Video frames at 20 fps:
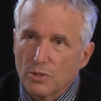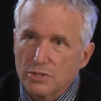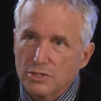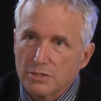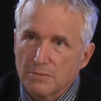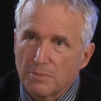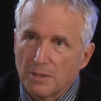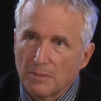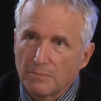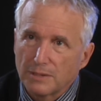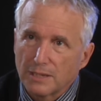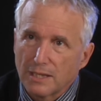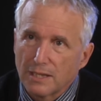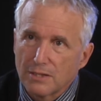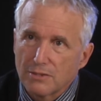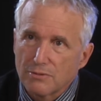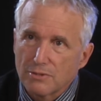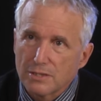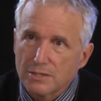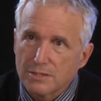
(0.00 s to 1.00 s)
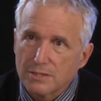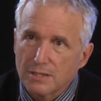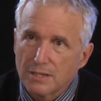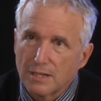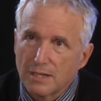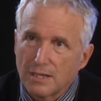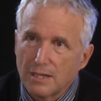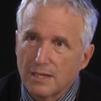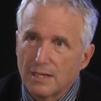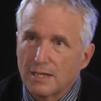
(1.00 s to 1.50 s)
towards the public interest,
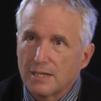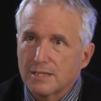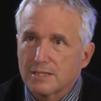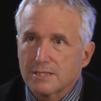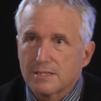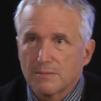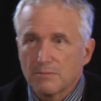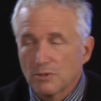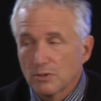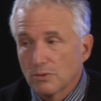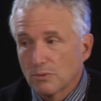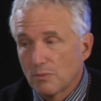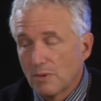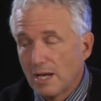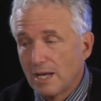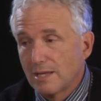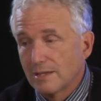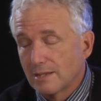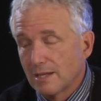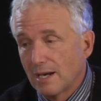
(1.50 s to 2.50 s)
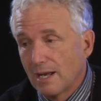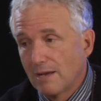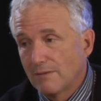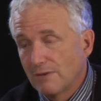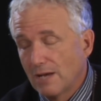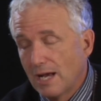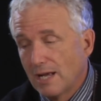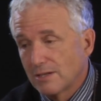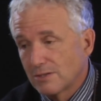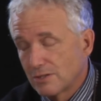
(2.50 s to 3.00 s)
in a similar way that
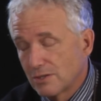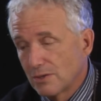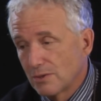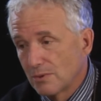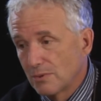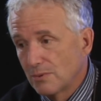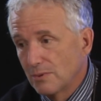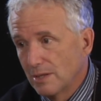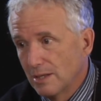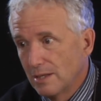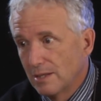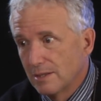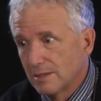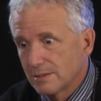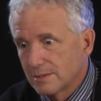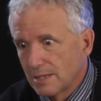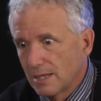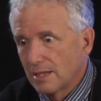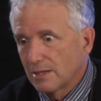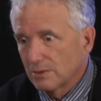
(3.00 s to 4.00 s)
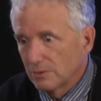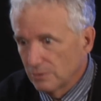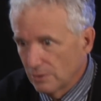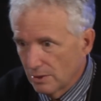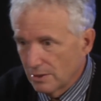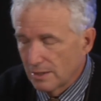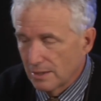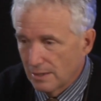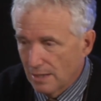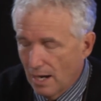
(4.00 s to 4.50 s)
I've had to take a
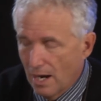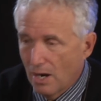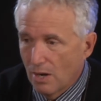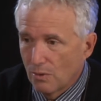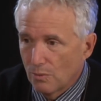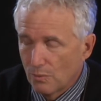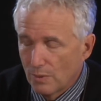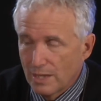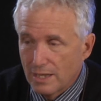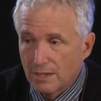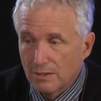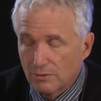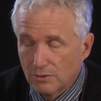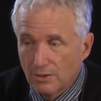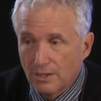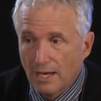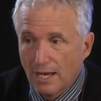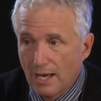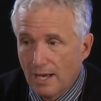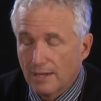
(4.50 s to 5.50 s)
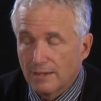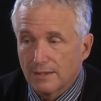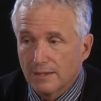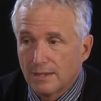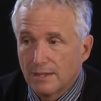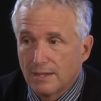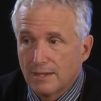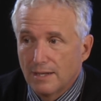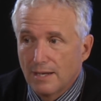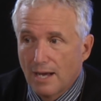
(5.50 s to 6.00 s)
look at how we look at
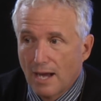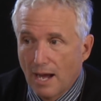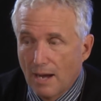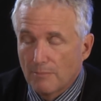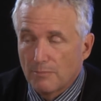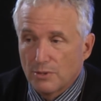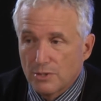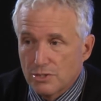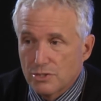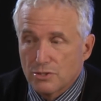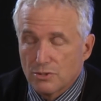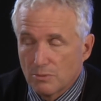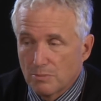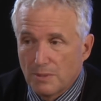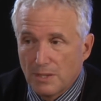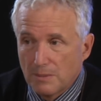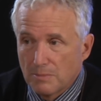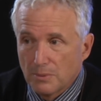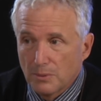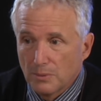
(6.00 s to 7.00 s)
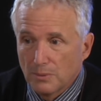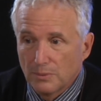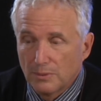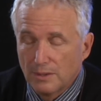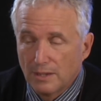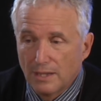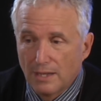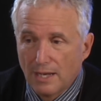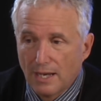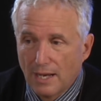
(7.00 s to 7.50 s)
Aboriginal people
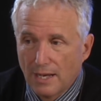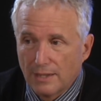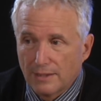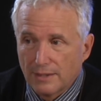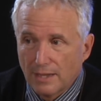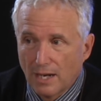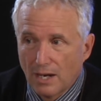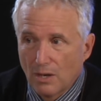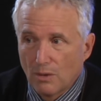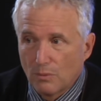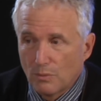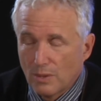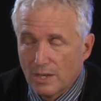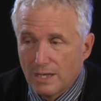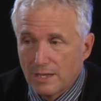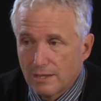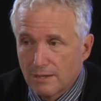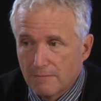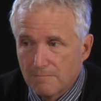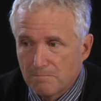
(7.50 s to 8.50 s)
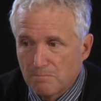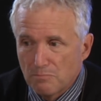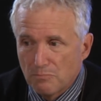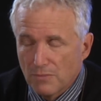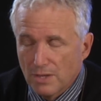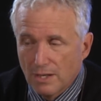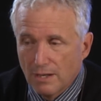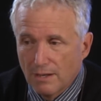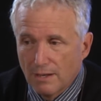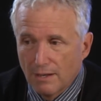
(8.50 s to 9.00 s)
and how we
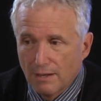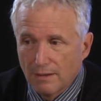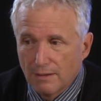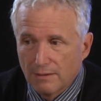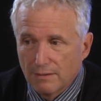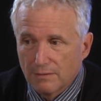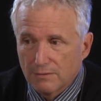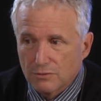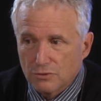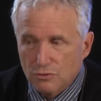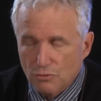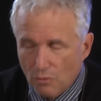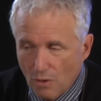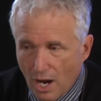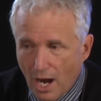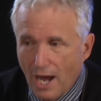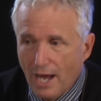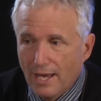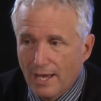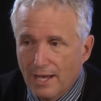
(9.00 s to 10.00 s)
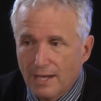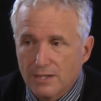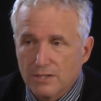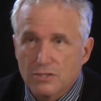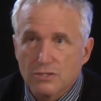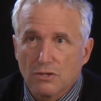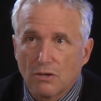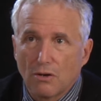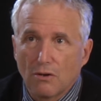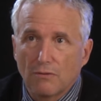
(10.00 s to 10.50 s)
try
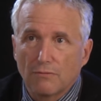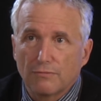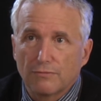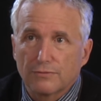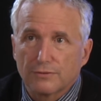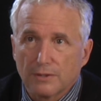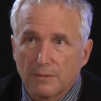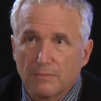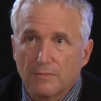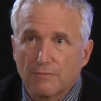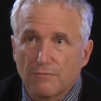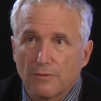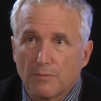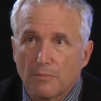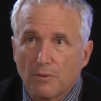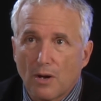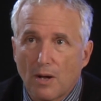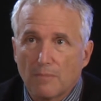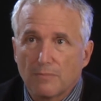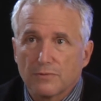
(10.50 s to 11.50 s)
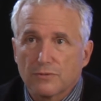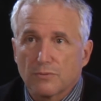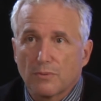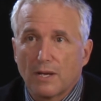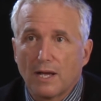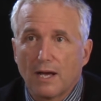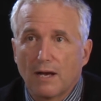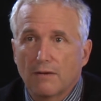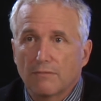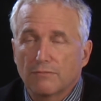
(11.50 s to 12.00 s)
and solve some of the
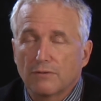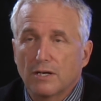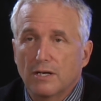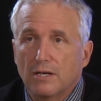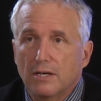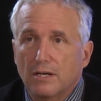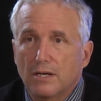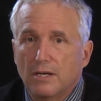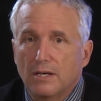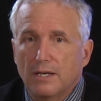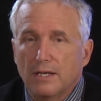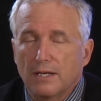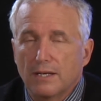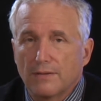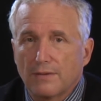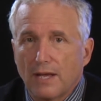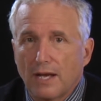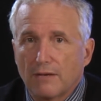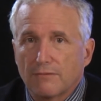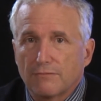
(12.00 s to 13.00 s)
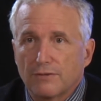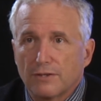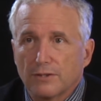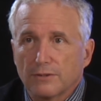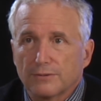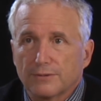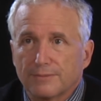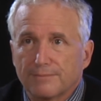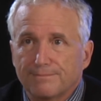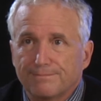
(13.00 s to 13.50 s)
problems we have in that
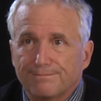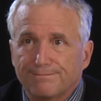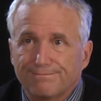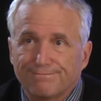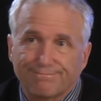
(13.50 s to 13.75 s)
field.